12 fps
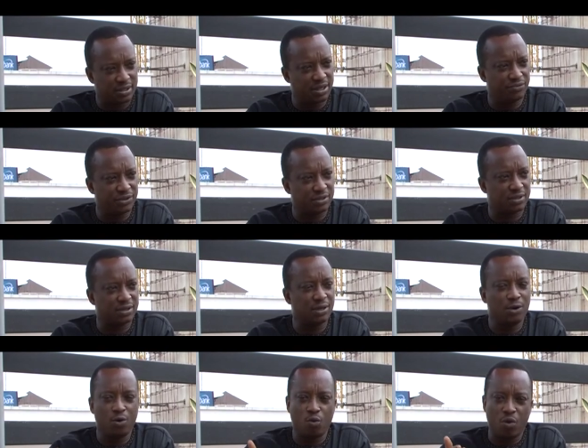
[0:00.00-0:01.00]
services,
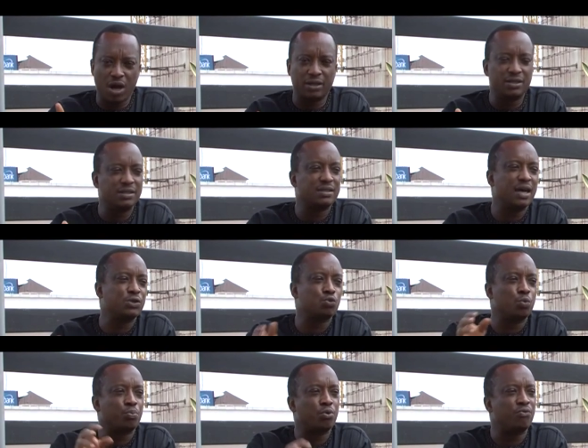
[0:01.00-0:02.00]
while these guys
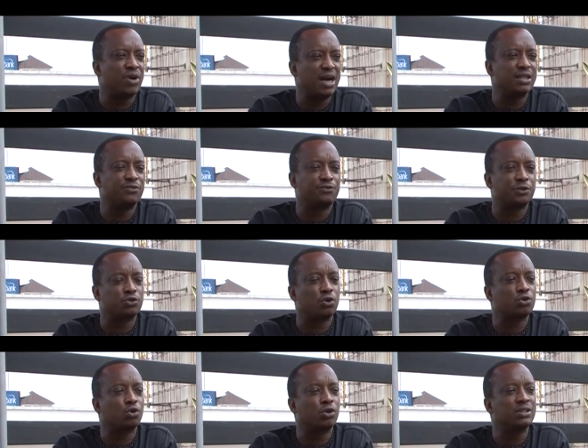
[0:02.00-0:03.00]
will provide
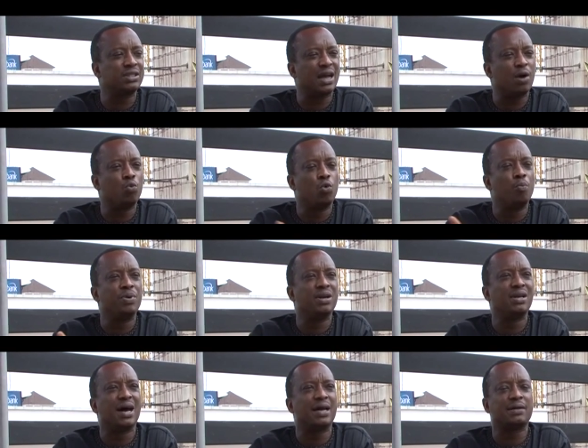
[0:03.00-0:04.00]
infrastructure that will be
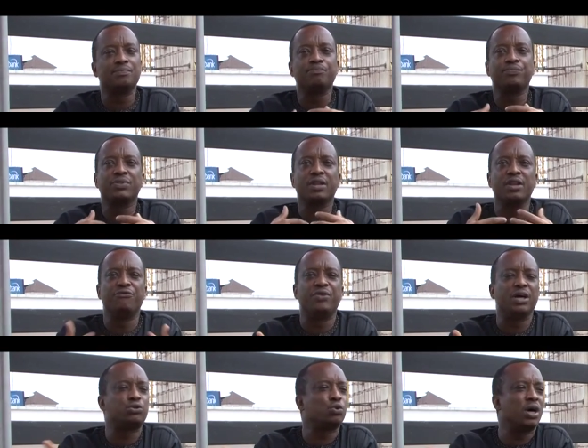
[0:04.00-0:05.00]
like the
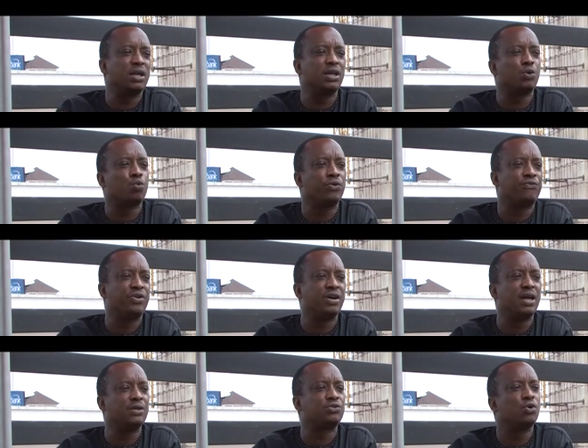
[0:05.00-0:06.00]
virtual
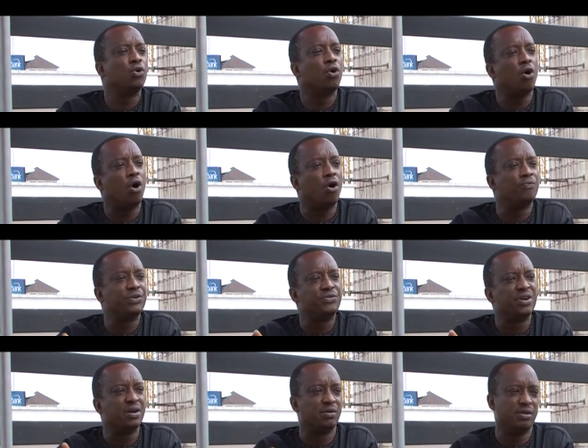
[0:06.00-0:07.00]
equivalent of the
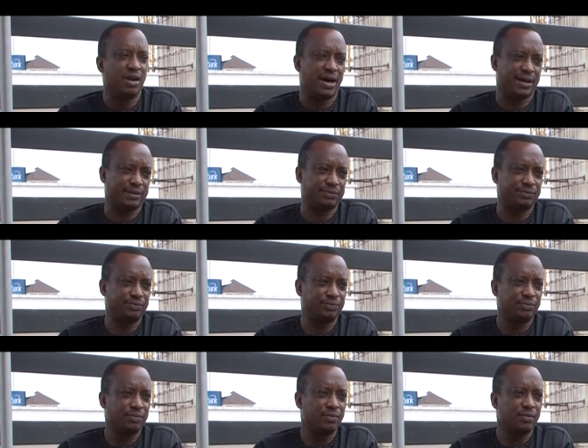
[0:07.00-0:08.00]
rail line,
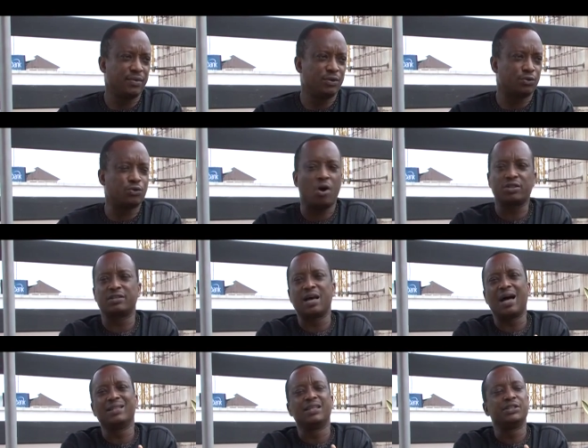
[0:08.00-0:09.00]
such
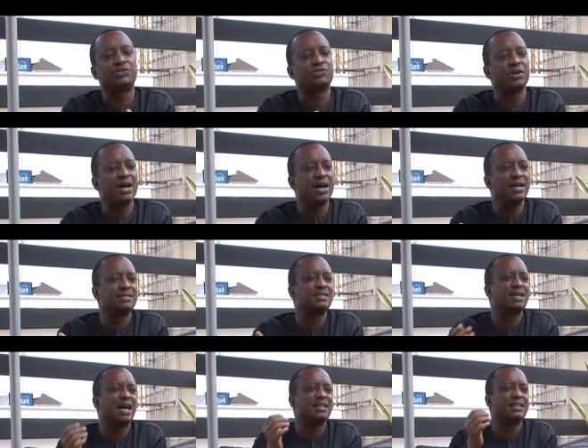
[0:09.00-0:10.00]
that the trains
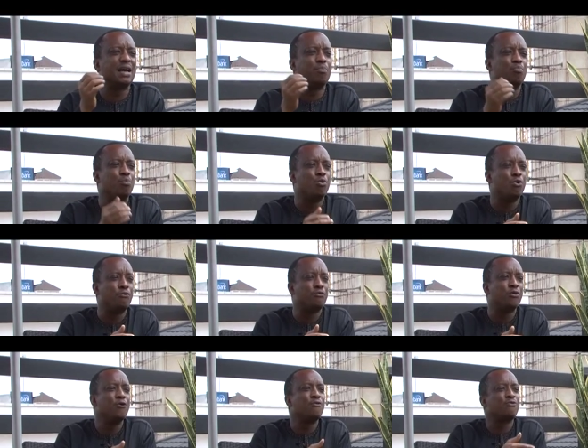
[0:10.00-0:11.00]
can then move
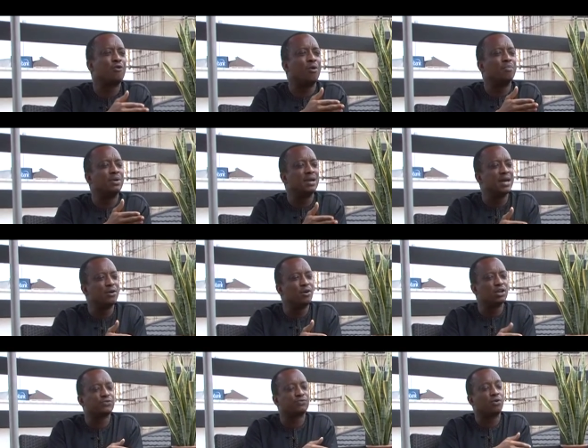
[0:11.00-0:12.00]
from
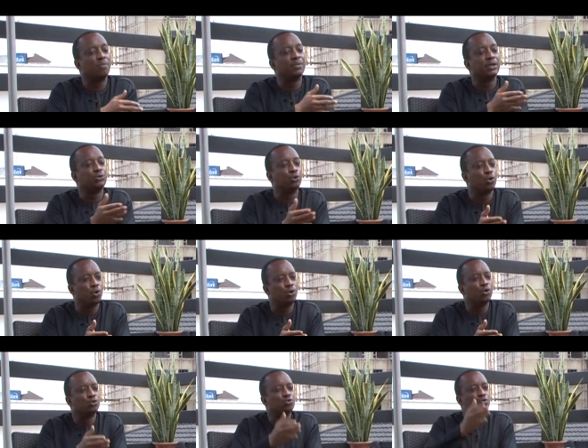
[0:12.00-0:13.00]
Lagos, from Ido
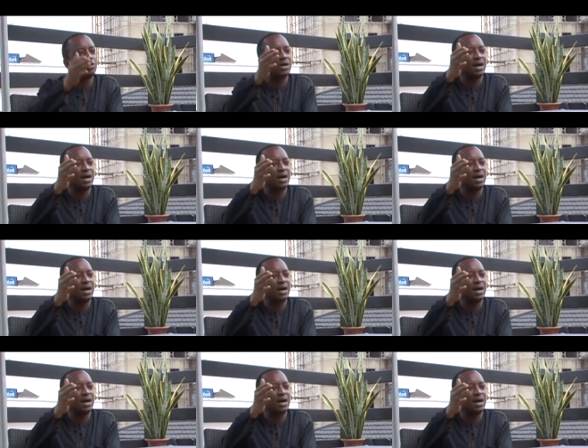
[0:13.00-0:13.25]
to